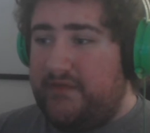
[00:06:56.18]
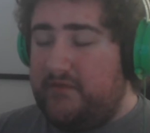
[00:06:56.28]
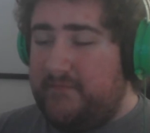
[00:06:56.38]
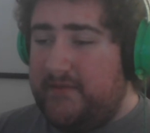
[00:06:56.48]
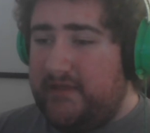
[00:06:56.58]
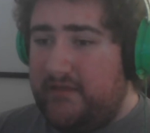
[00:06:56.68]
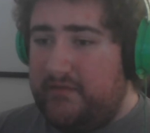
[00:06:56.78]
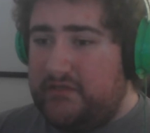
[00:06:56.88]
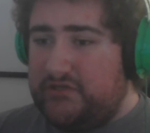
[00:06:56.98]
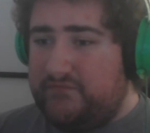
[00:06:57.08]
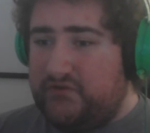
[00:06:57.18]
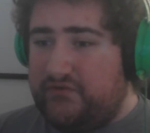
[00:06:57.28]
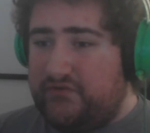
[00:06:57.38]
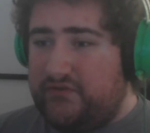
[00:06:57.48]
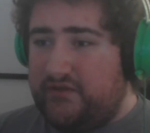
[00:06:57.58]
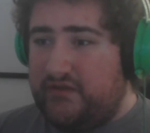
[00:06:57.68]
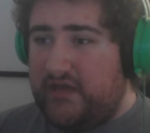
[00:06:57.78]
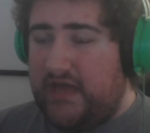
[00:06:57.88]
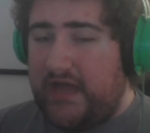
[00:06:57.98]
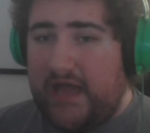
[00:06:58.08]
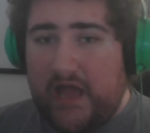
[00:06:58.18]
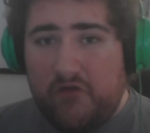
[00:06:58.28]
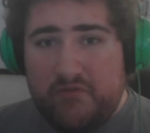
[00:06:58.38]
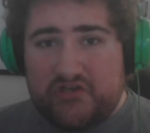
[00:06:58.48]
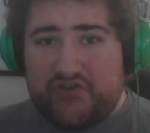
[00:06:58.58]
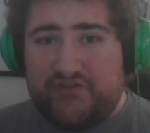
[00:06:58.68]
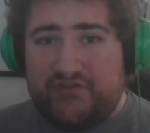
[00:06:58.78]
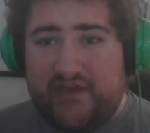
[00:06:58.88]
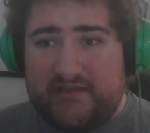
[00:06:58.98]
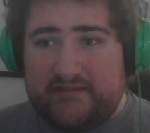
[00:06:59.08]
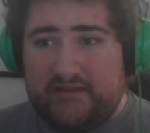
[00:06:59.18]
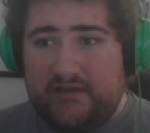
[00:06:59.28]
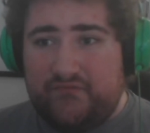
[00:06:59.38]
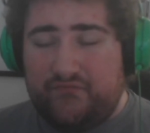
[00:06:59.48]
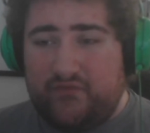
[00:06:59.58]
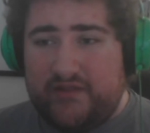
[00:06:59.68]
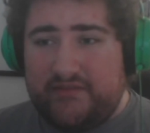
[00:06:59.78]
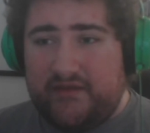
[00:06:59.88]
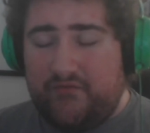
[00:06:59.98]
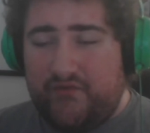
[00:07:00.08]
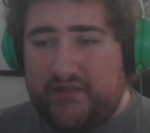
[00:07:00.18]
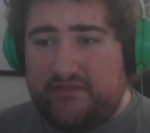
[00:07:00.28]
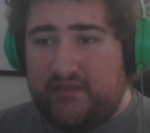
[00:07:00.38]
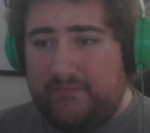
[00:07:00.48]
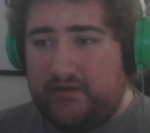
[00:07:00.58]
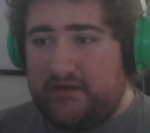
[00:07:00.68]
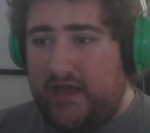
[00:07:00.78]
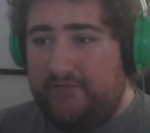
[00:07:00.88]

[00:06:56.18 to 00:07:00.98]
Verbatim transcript: me an image of just how much sightline red, a red sniper can have